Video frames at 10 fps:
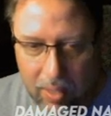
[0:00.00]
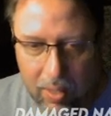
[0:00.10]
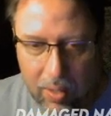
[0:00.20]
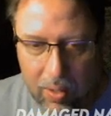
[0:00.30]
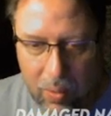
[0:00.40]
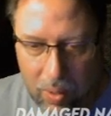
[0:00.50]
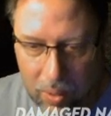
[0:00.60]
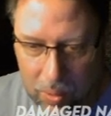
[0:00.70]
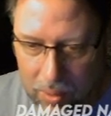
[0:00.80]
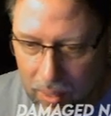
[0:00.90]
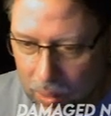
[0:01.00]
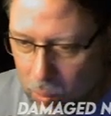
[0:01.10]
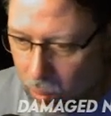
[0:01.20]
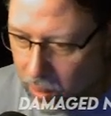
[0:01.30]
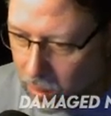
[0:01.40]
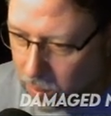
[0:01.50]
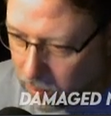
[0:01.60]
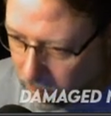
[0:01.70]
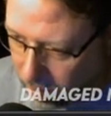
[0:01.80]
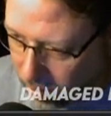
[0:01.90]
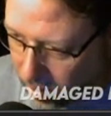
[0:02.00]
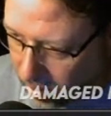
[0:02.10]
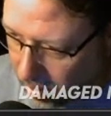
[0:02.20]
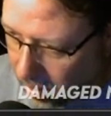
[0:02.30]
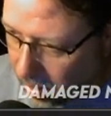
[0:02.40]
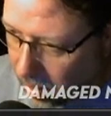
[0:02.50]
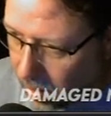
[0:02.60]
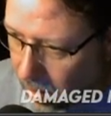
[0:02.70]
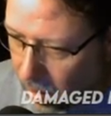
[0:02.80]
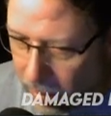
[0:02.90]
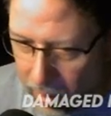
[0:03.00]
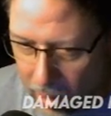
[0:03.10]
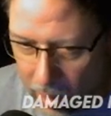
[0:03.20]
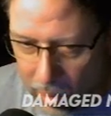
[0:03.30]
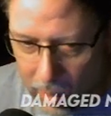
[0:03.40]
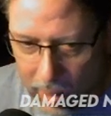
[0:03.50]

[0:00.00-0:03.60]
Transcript: one of those deals where you live and you learn, right?